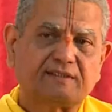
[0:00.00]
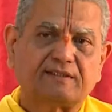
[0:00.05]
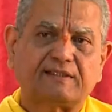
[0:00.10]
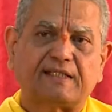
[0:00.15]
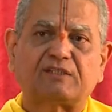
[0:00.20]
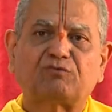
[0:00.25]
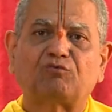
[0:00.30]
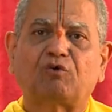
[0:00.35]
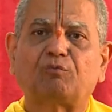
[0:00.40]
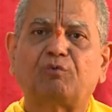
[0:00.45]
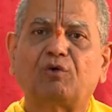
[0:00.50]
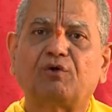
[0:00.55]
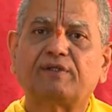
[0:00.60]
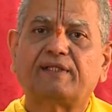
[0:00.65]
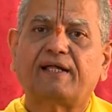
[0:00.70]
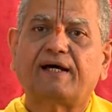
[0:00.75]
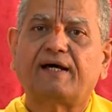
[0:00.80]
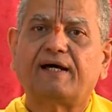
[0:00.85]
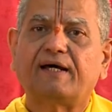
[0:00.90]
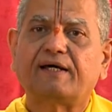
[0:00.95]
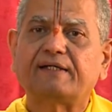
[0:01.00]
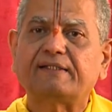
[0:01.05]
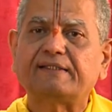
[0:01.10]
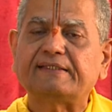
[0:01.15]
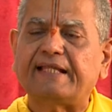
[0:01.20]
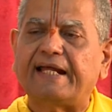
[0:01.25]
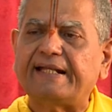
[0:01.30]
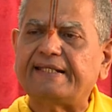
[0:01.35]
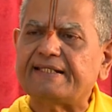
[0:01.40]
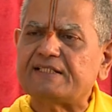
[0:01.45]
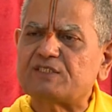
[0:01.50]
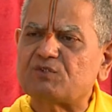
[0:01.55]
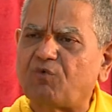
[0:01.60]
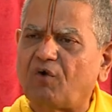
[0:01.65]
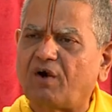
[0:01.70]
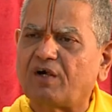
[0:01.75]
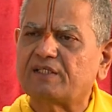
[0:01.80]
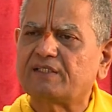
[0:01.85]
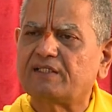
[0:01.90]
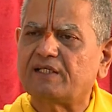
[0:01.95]
Tattva Bodha. That is
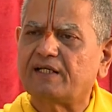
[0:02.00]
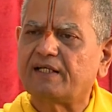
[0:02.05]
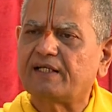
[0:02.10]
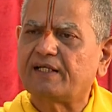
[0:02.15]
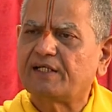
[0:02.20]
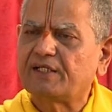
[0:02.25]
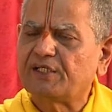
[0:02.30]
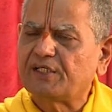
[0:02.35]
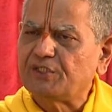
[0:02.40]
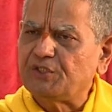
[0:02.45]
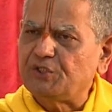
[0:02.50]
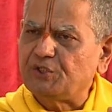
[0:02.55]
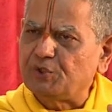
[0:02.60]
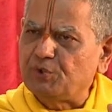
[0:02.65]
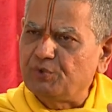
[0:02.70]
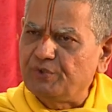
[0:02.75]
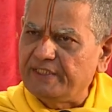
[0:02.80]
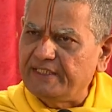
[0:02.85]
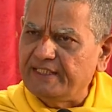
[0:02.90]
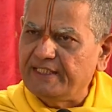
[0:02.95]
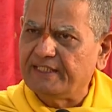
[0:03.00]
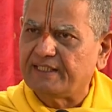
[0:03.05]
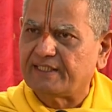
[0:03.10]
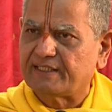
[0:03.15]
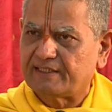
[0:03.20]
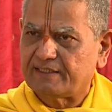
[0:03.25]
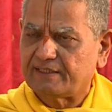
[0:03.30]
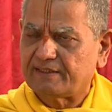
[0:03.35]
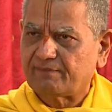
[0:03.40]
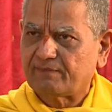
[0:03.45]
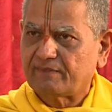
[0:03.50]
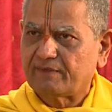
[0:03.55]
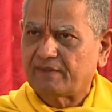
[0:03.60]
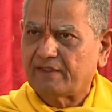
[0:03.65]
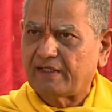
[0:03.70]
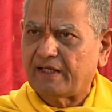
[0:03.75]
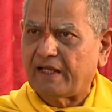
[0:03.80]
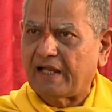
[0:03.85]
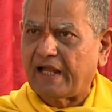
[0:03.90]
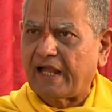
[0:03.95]
what the unique
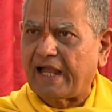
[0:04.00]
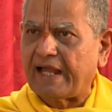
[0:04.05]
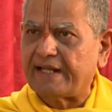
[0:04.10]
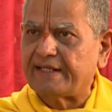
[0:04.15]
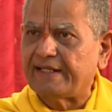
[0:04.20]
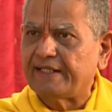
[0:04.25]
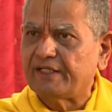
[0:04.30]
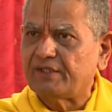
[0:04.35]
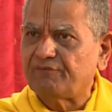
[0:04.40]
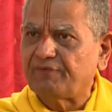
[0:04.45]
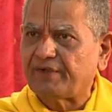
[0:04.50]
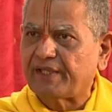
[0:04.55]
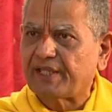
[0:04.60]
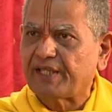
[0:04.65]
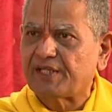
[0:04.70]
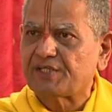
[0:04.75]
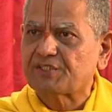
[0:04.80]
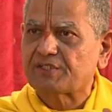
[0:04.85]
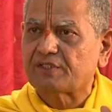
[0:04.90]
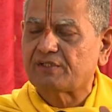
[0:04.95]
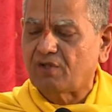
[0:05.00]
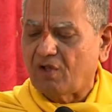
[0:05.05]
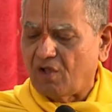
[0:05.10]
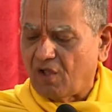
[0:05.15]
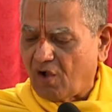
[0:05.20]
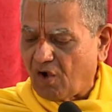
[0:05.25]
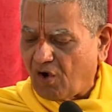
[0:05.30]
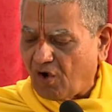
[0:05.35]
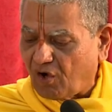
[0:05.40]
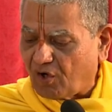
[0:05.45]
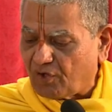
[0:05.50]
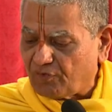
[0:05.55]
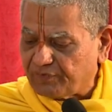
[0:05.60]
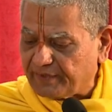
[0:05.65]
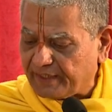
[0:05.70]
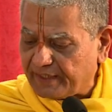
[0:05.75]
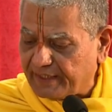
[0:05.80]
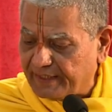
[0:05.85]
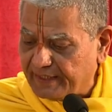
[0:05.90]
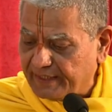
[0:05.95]
identification of
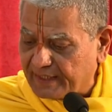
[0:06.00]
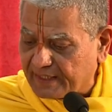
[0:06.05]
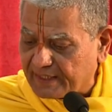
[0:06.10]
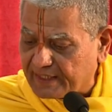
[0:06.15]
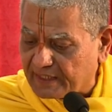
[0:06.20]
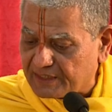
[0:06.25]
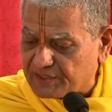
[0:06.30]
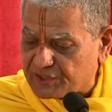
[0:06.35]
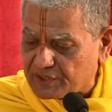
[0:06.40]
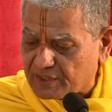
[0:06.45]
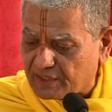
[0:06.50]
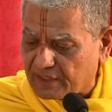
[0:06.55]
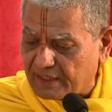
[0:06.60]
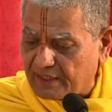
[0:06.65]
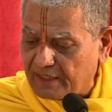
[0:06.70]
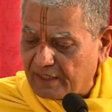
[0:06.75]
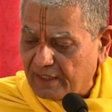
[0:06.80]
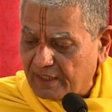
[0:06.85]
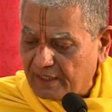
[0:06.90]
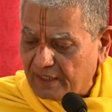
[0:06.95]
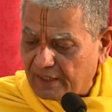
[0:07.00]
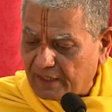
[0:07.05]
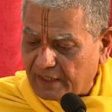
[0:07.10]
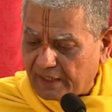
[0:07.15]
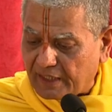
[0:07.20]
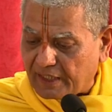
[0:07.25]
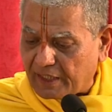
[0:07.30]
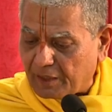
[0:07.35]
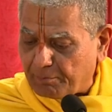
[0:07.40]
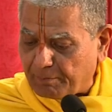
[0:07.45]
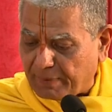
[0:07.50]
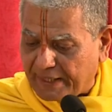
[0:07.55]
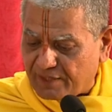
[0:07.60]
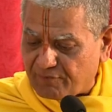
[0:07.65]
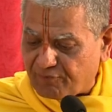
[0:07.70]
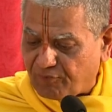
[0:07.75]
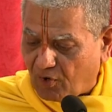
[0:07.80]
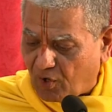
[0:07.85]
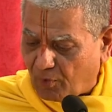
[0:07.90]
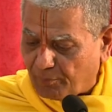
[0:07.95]
the Indian cultural
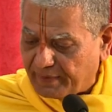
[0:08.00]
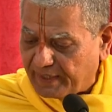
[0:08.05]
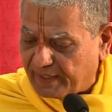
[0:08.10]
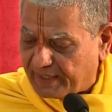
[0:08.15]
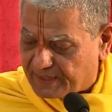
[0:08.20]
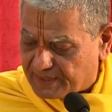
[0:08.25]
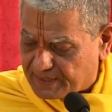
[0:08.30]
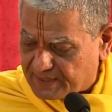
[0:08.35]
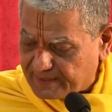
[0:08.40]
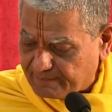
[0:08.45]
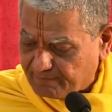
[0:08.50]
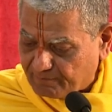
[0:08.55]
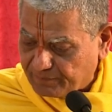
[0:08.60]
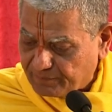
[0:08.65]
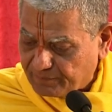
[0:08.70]
platform is.